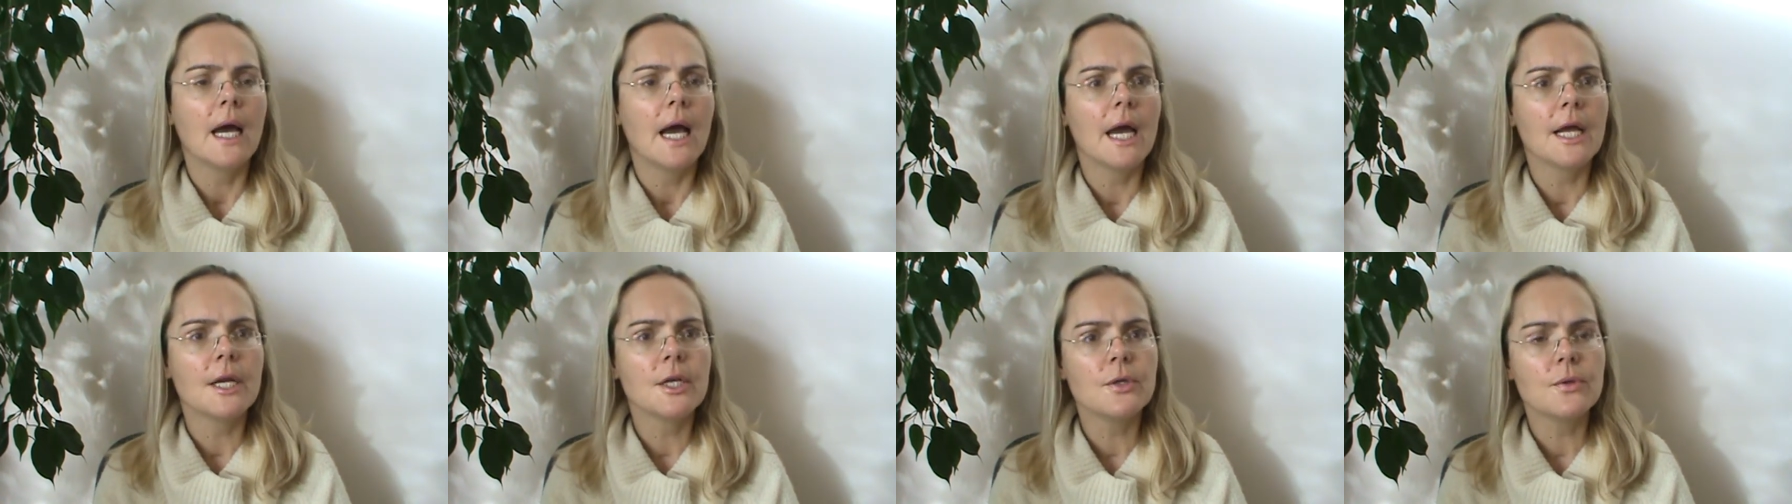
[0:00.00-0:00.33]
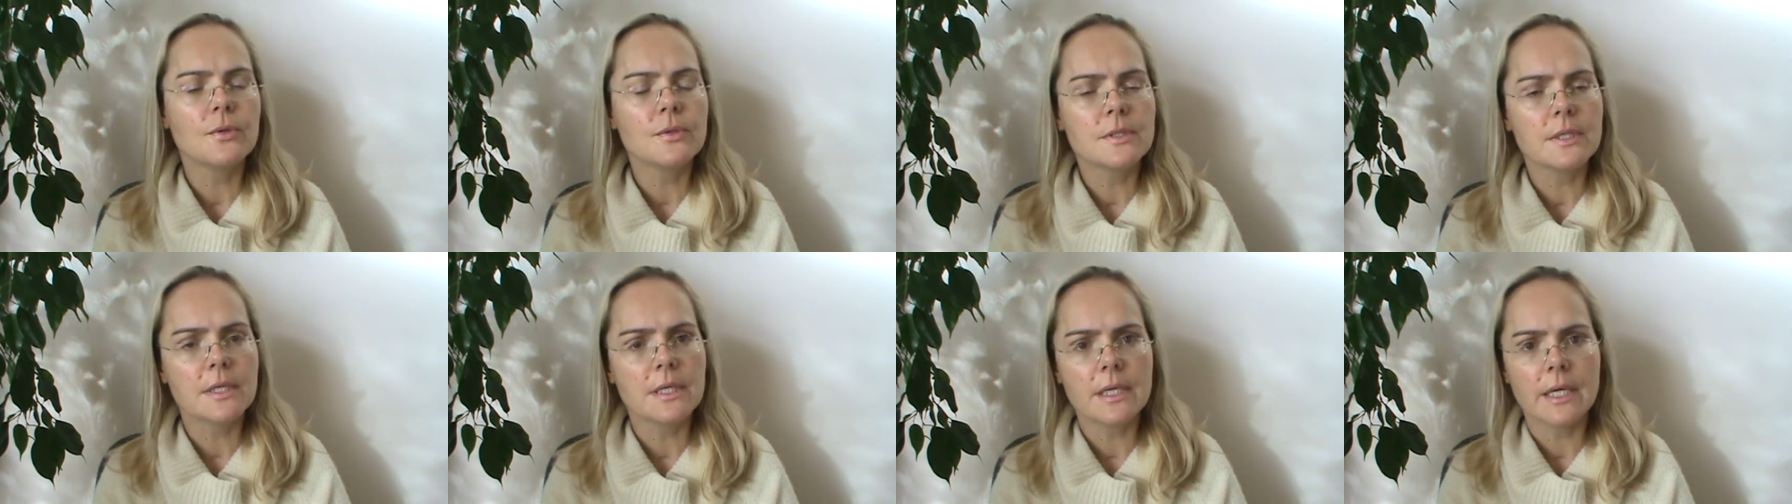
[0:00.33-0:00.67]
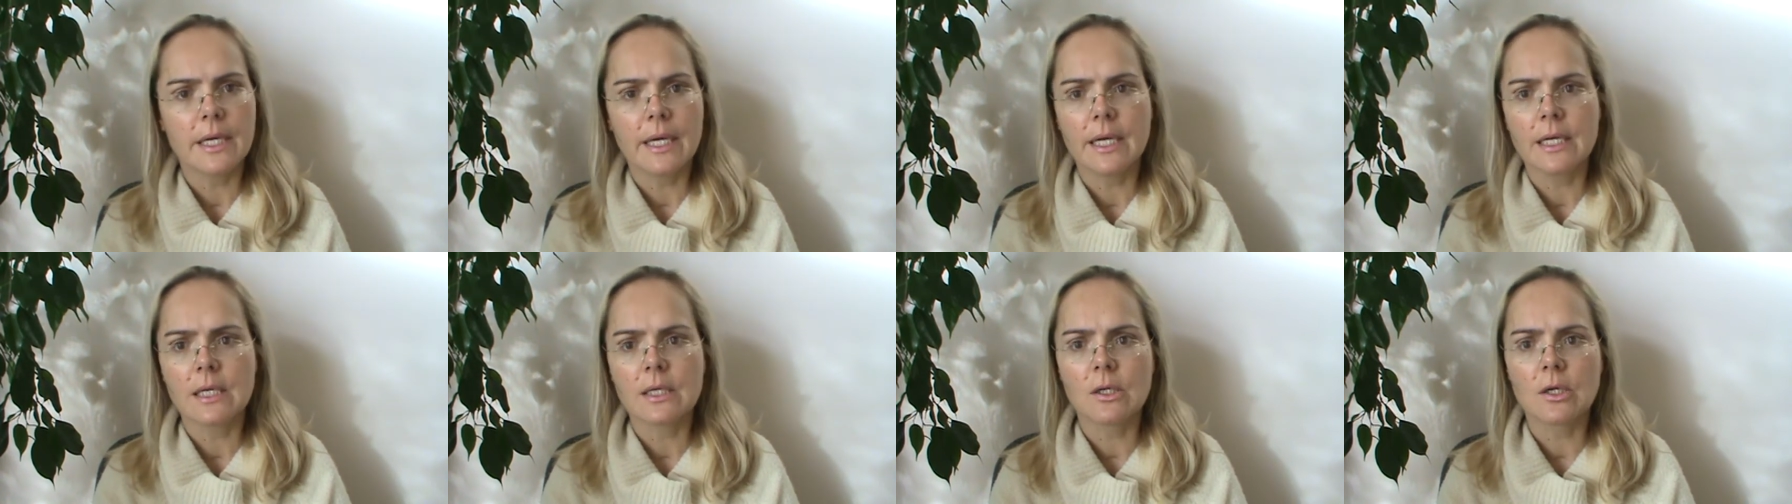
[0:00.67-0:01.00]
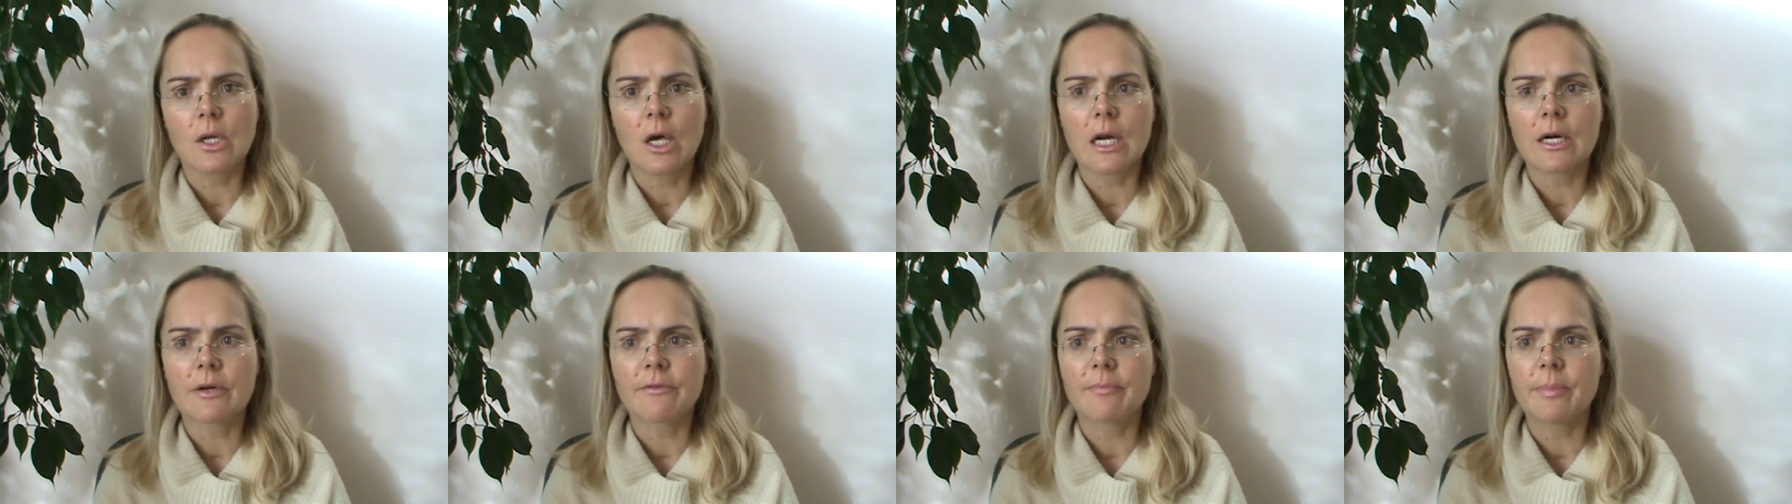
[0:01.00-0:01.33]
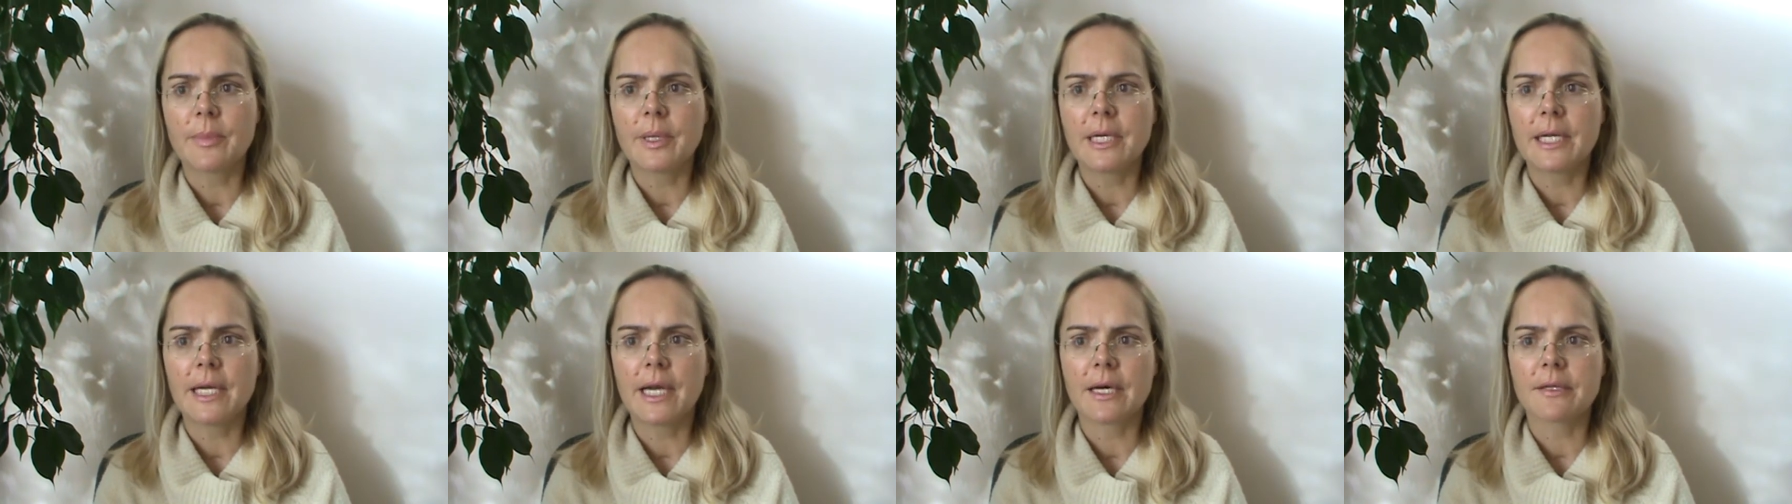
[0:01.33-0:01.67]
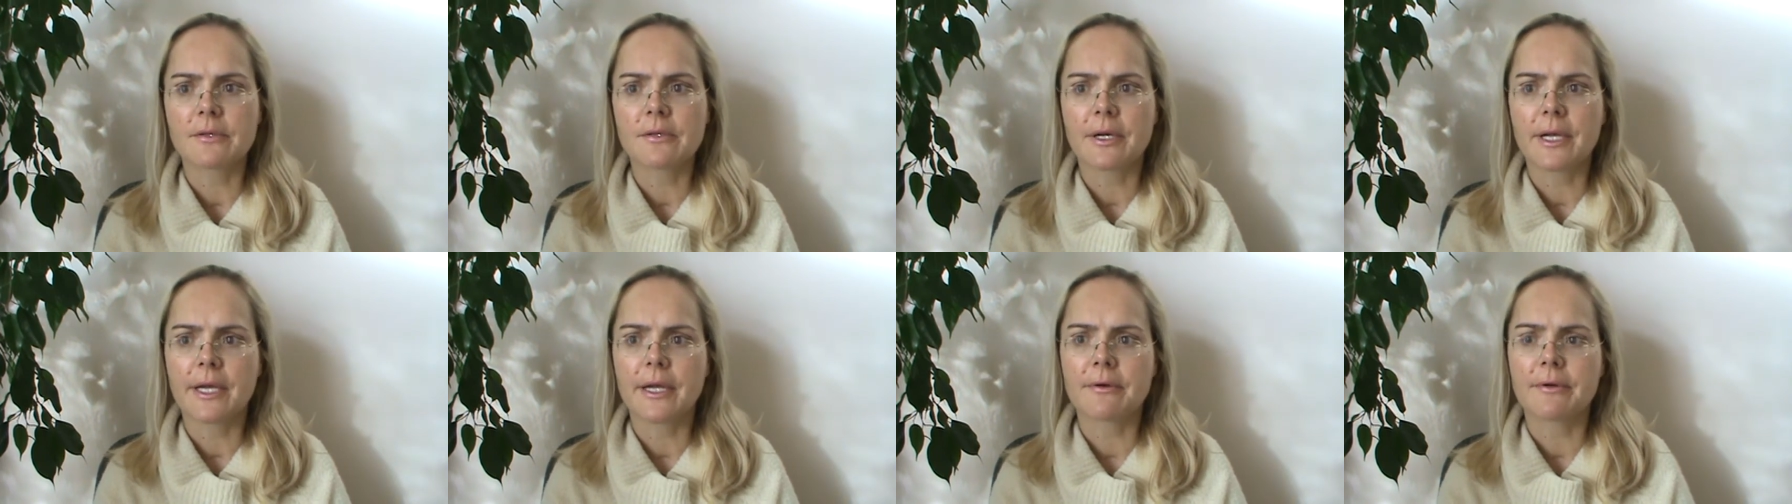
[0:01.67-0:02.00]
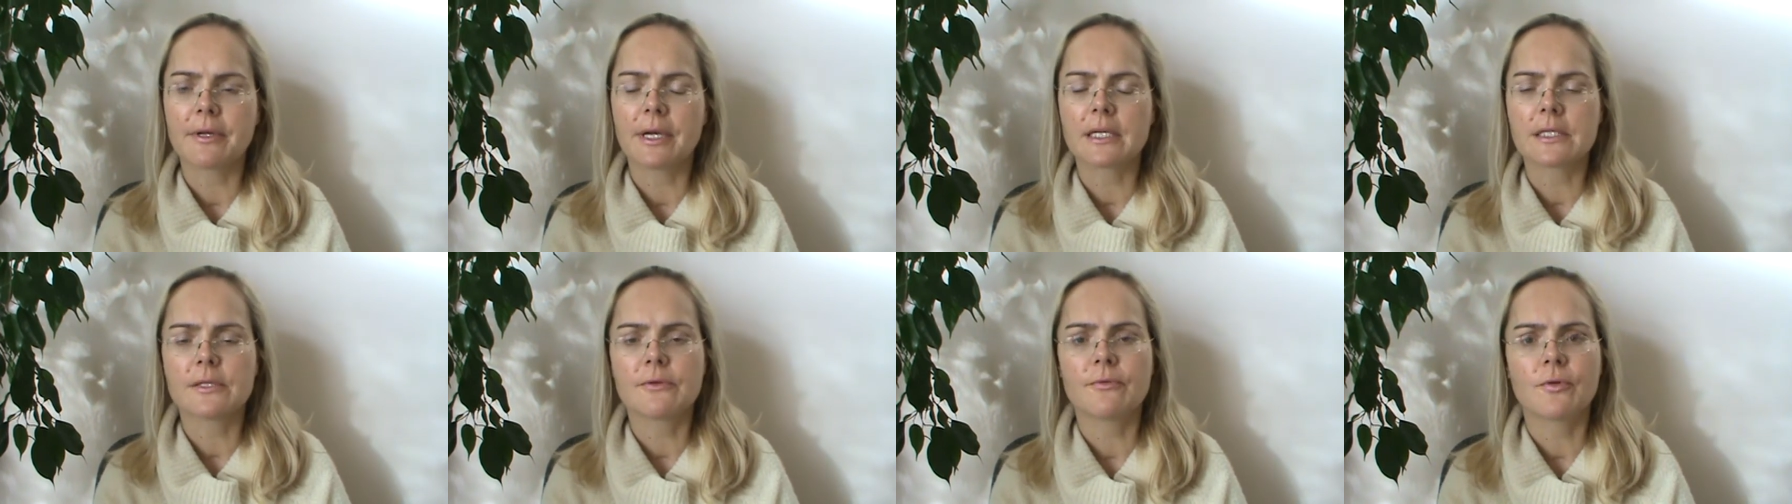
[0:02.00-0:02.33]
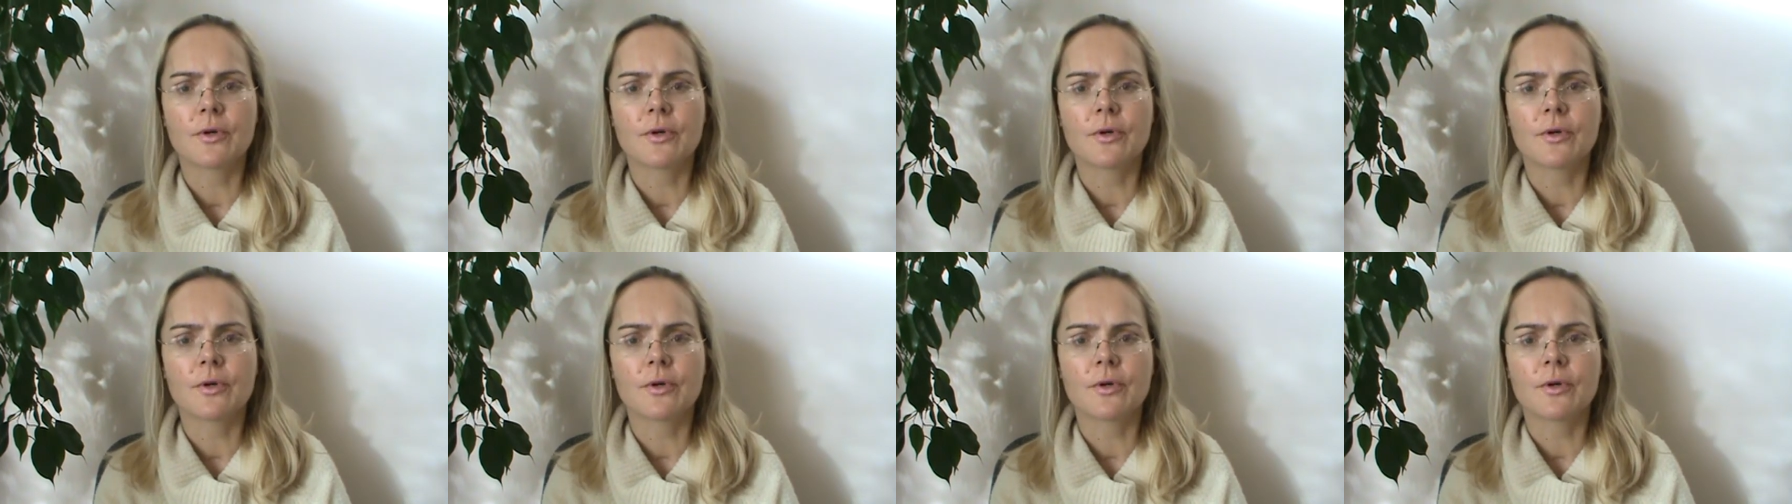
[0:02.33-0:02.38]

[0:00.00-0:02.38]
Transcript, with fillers: and use it in a lot of many other areas.